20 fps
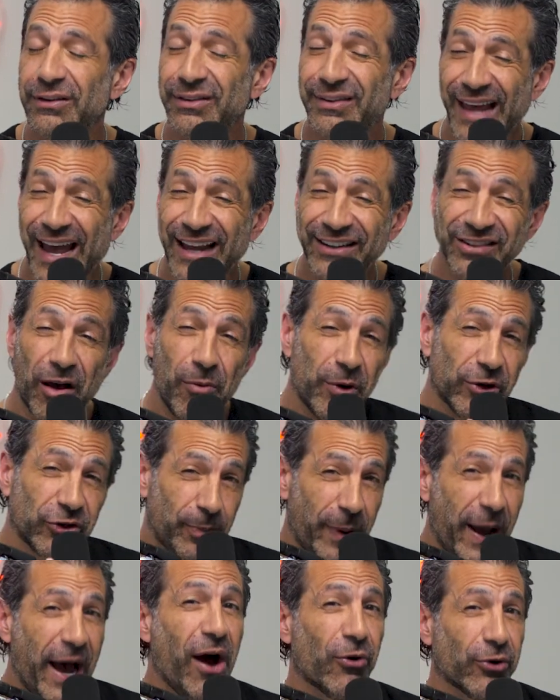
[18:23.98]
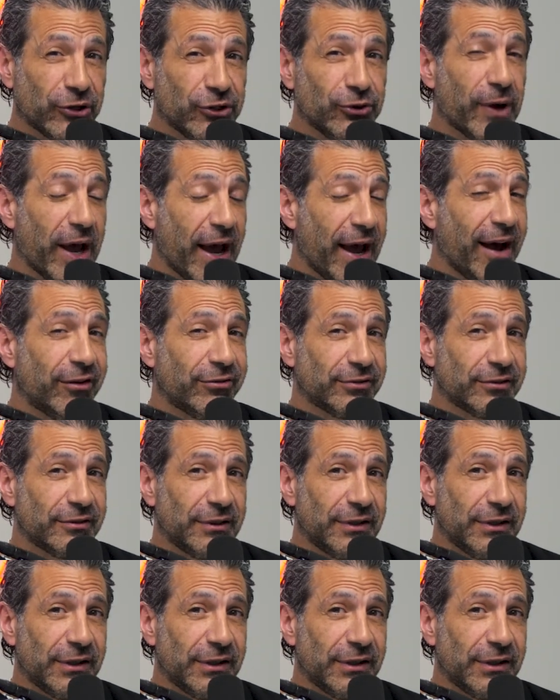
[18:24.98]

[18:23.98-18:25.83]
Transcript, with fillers: That's how much power you have.